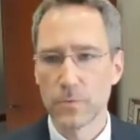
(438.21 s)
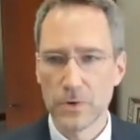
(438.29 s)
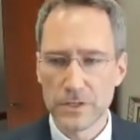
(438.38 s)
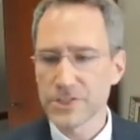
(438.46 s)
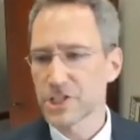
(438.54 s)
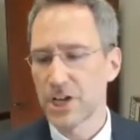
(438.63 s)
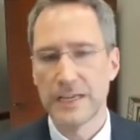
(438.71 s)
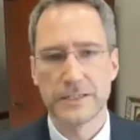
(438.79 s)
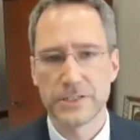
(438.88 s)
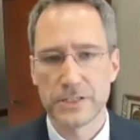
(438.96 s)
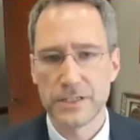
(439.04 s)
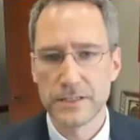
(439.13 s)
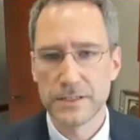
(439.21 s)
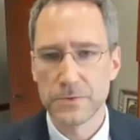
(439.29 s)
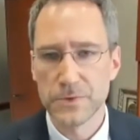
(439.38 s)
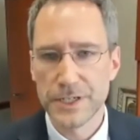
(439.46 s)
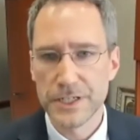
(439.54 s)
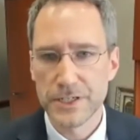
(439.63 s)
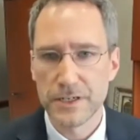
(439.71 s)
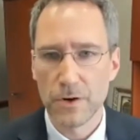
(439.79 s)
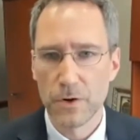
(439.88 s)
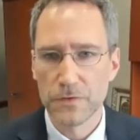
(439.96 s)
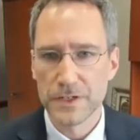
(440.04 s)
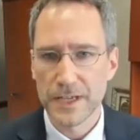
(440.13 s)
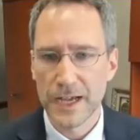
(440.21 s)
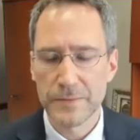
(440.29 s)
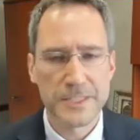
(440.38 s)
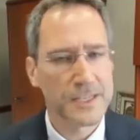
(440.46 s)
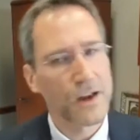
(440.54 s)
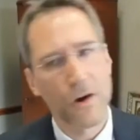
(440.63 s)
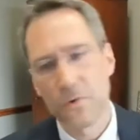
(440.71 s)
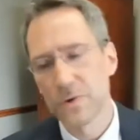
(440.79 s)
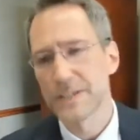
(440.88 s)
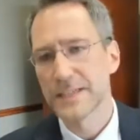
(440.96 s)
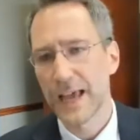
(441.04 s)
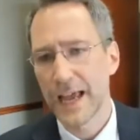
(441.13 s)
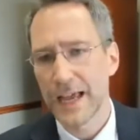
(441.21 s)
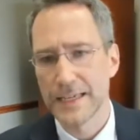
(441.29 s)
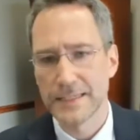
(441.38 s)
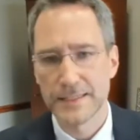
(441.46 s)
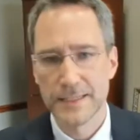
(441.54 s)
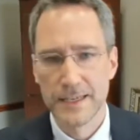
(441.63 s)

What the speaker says: will change in the region over time, as it always has.